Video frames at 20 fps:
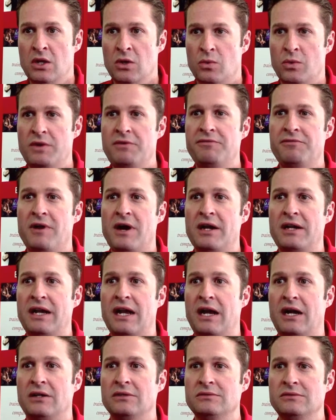We find
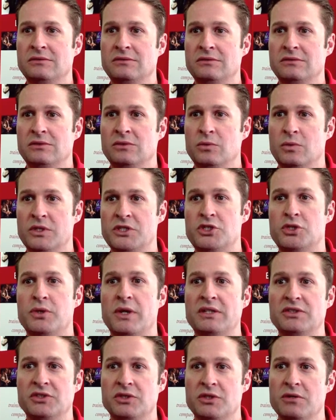out what
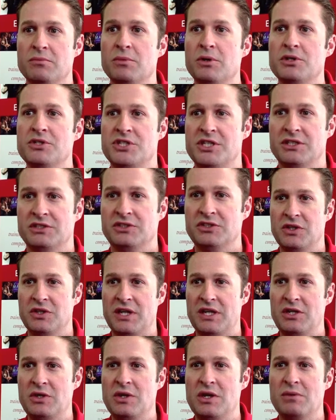trends are emerging
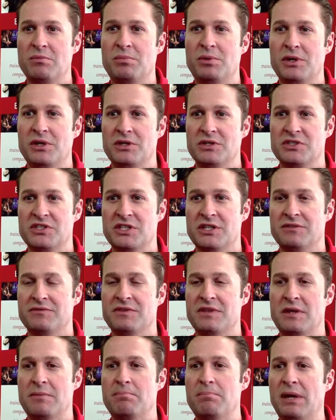that you can put yourself
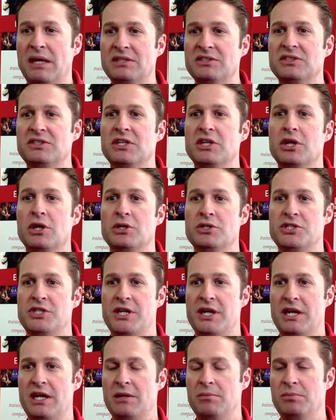in the best
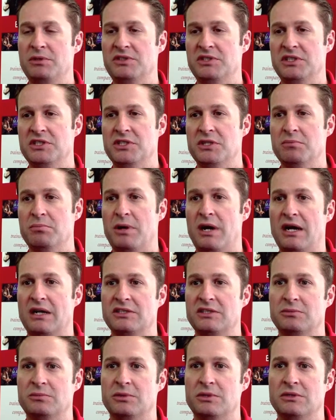negotiating position
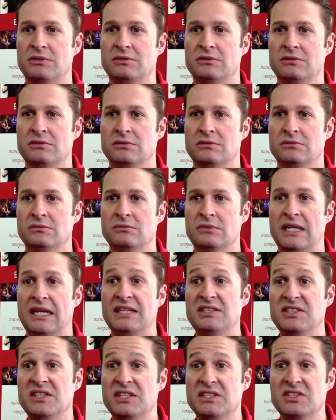possible.
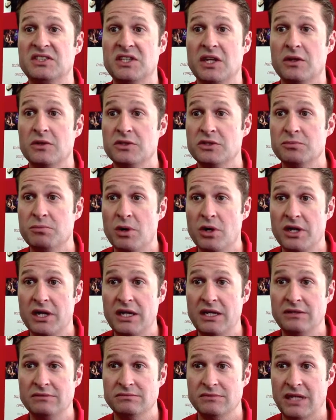Is it a seller's
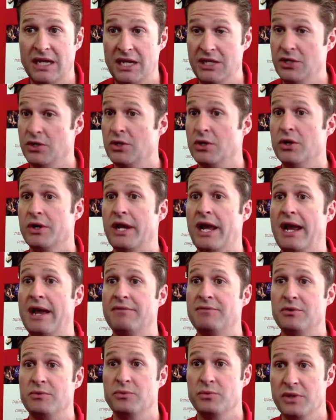market and you're going to
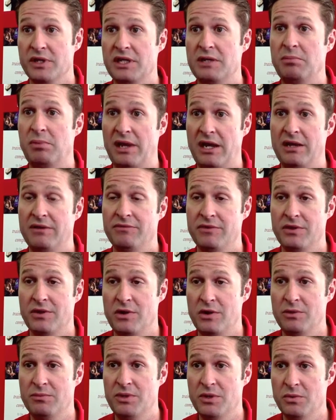have to really pay for the
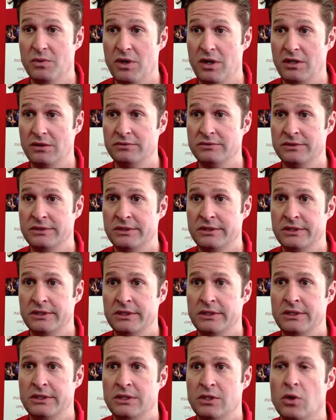home you want?
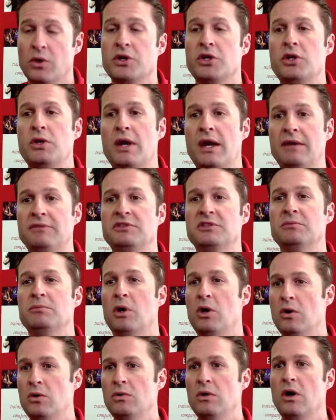Or do you have some
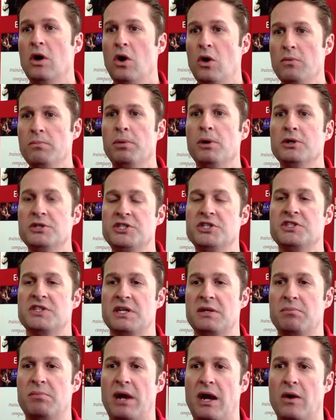home
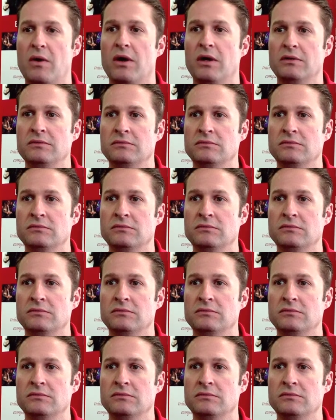purchasing power?